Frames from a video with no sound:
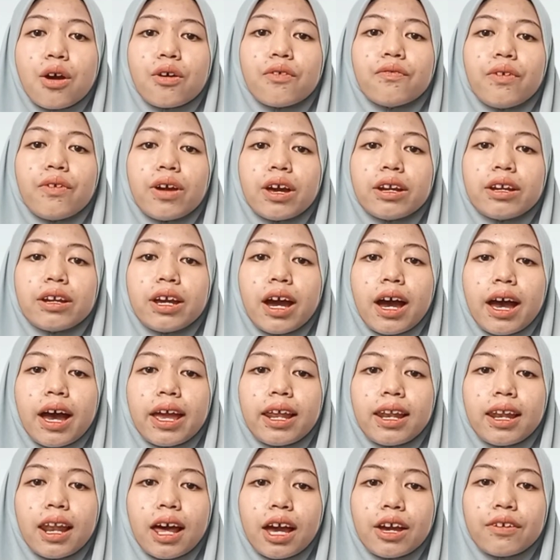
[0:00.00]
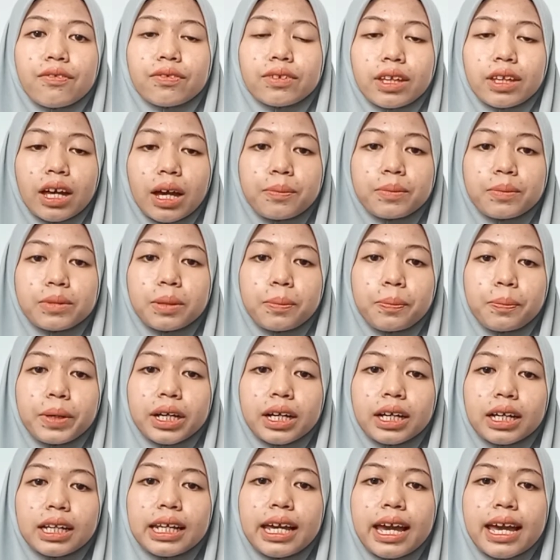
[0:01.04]
very high lifetime,
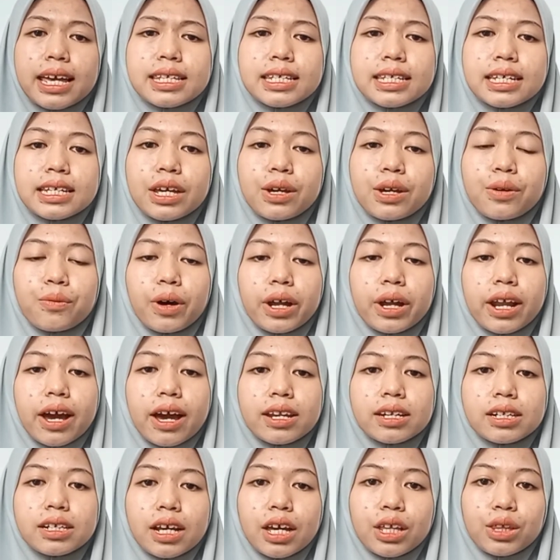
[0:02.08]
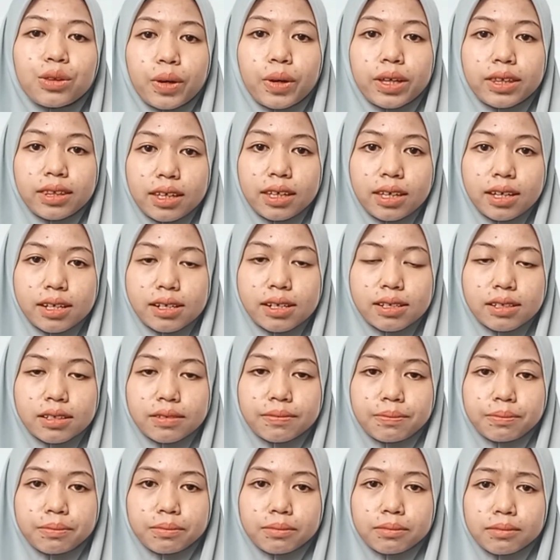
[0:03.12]
typically exceeding 120 years.
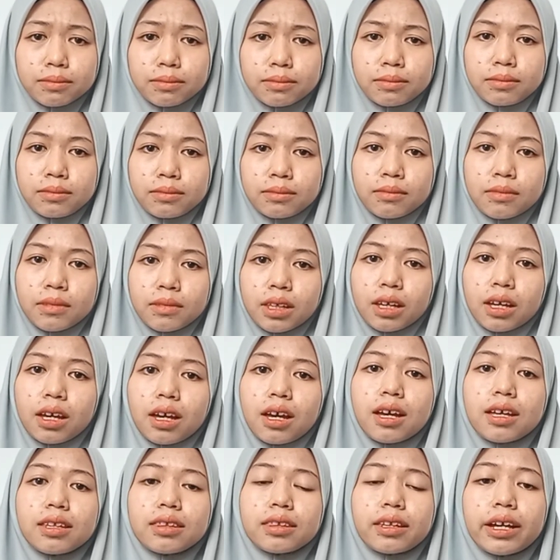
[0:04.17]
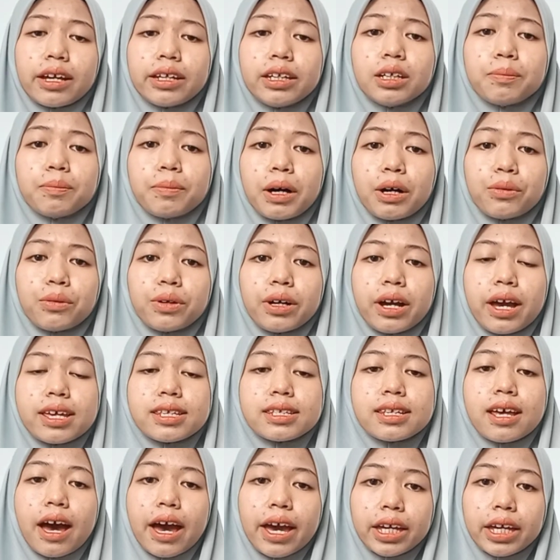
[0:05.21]
Tidal power
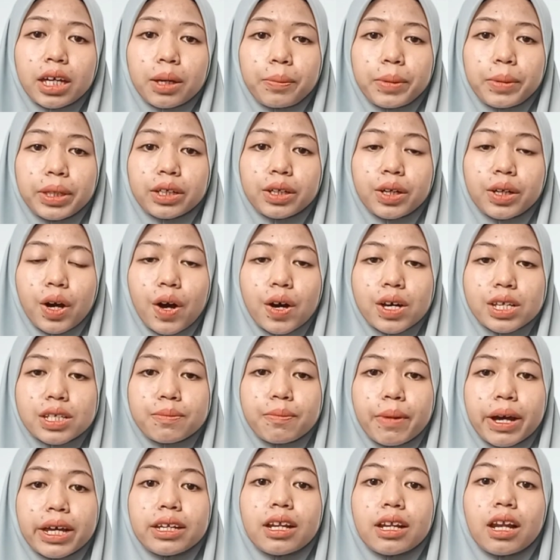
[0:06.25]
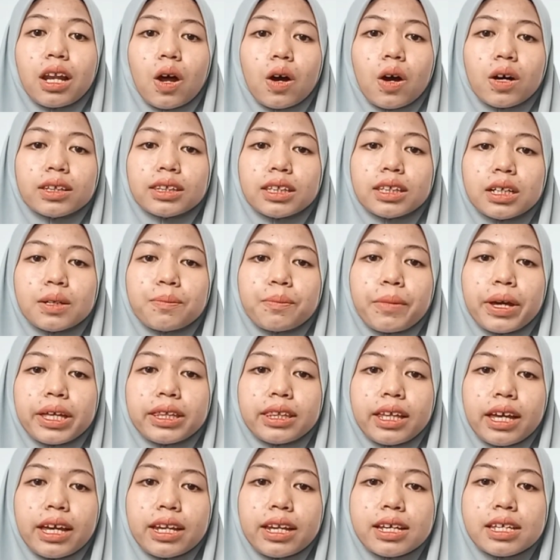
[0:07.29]
has high capital cost, but the long-term
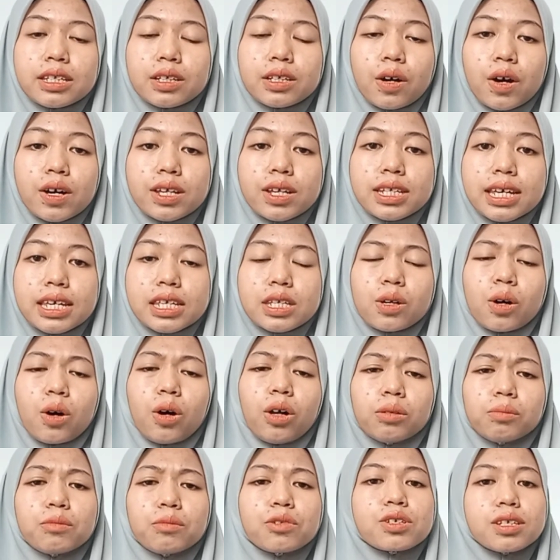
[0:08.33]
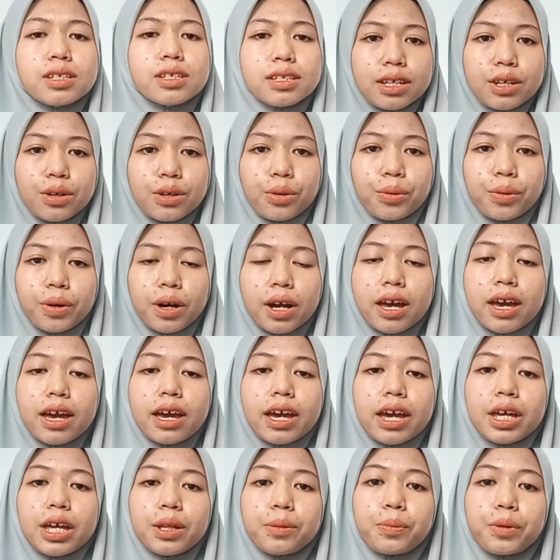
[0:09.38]
maintenance cost is almost zero.
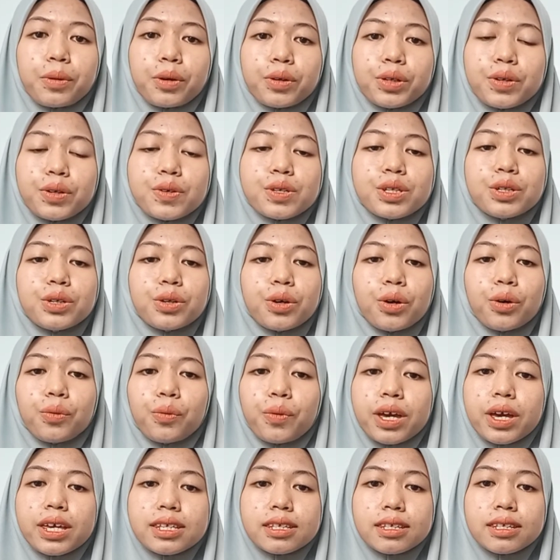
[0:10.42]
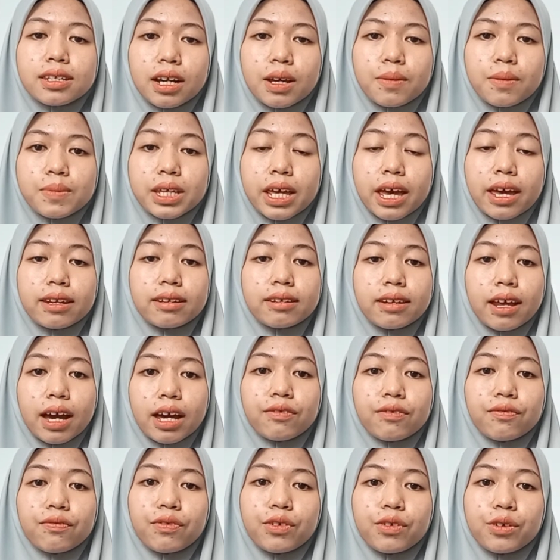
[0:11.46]
It produces no waste streams and
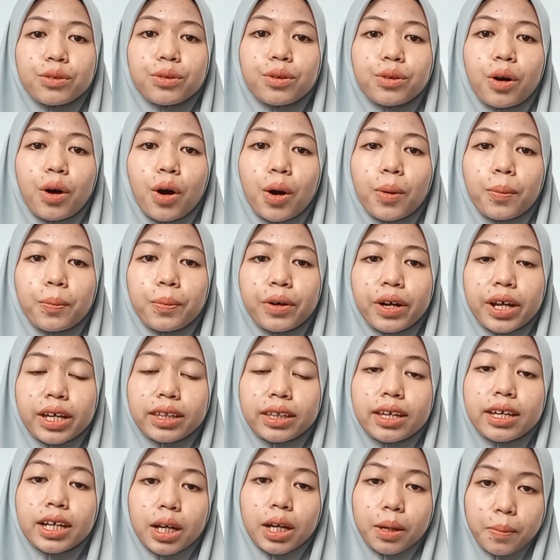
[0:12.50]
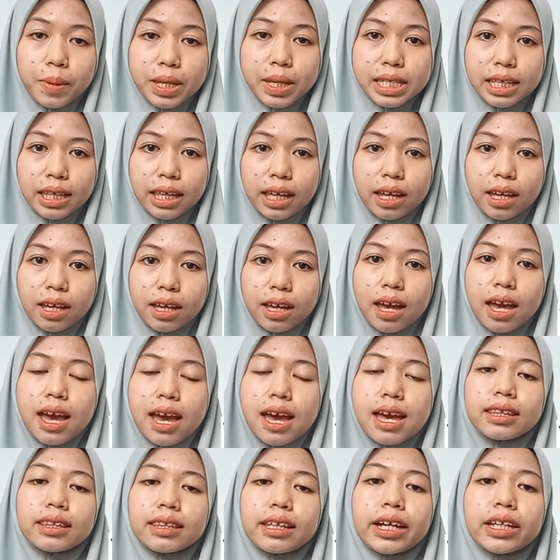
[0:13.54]
non-fuel operating capacity.
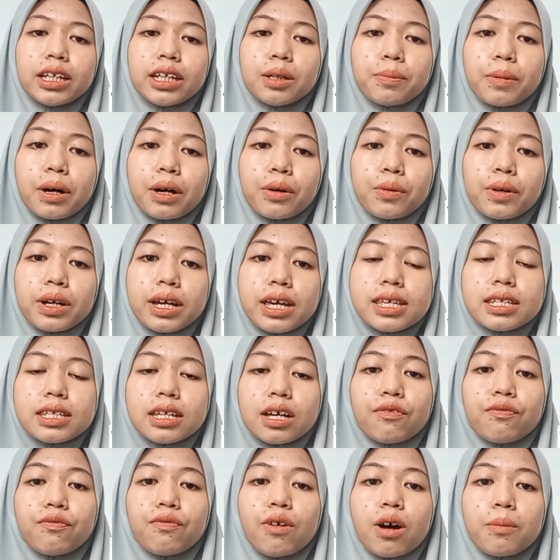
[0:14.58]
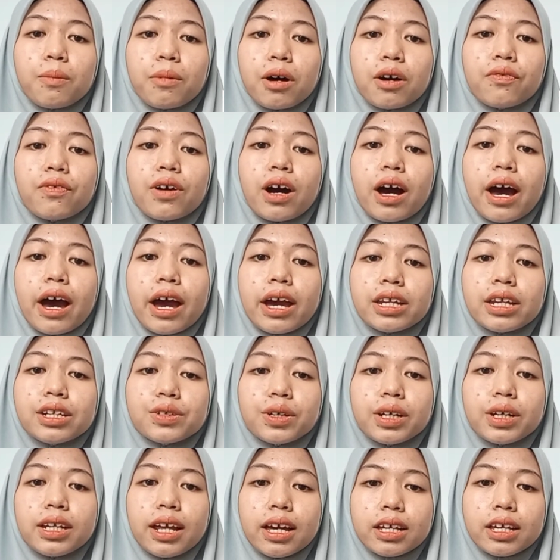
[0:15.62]
Tidal power is a form of
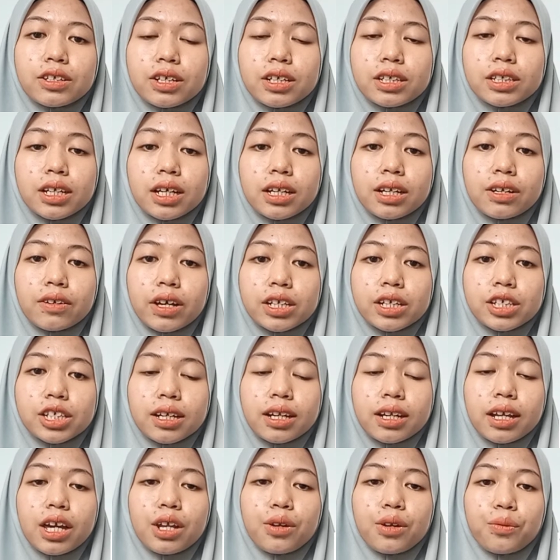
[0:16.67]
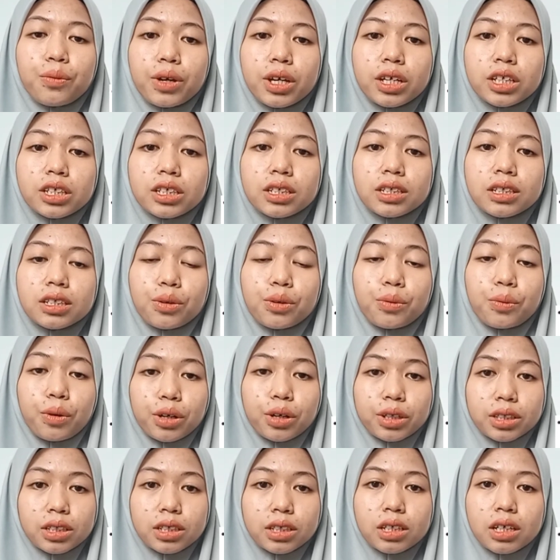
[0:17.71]
hydroelectric generation in which the
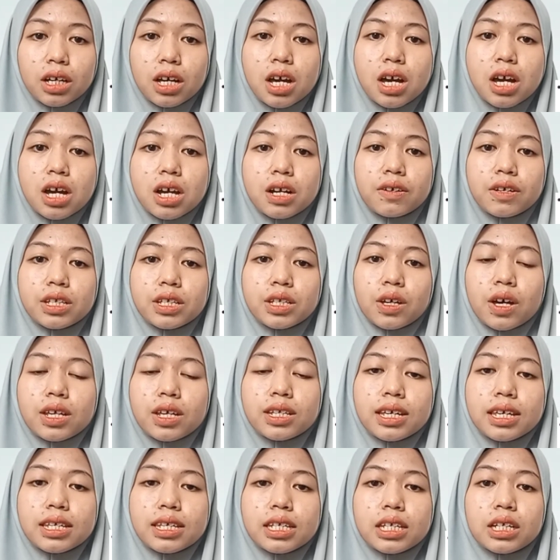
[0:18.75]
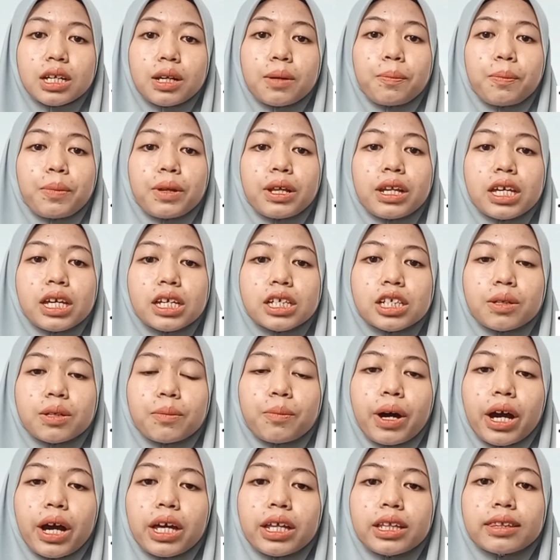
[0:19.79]
water resource is replenished
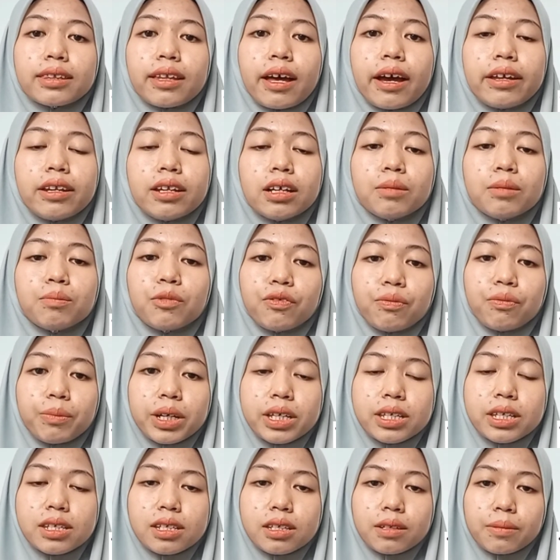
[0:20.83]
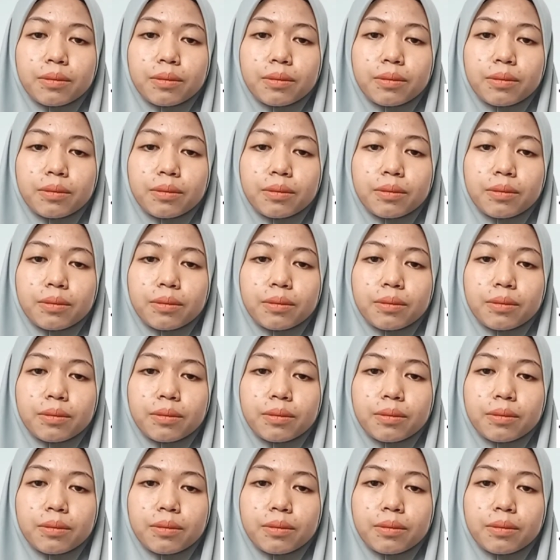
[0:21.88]
by tidal movements.